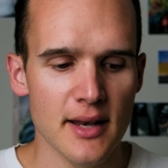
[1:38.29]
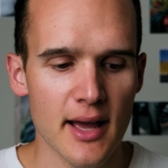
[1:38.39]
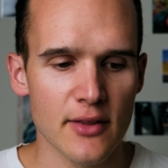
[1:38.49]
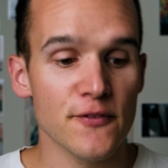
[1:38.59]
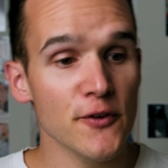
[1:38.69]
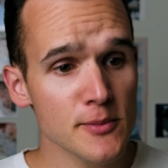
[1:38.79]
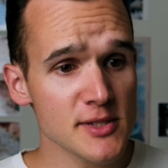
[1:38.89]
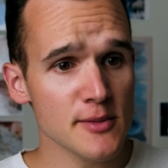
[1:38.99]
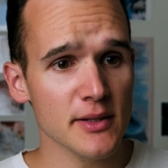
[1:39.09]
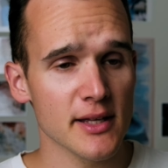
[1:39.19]
Now, the film
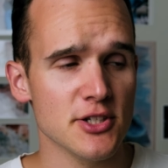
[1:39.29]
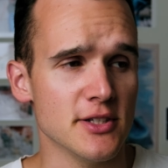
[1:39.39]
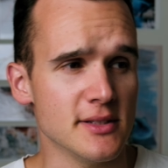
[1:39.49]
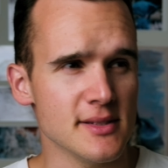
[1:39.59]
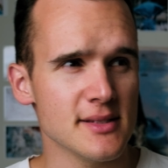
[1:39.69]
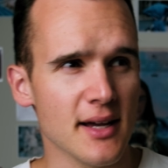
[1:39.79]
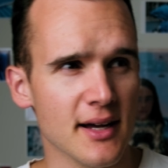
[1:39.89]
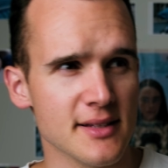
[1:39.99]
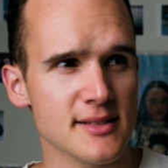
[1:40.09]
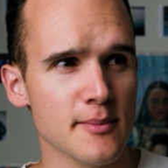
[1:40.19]
simulations
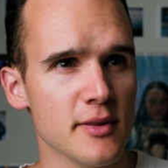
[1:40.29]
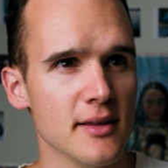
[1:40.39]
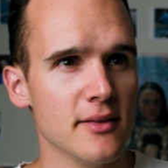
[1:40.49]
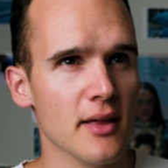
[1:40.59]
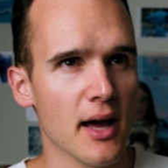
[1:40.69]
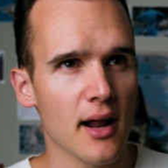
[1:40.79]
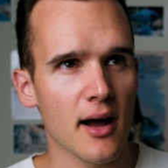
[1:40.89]
are something that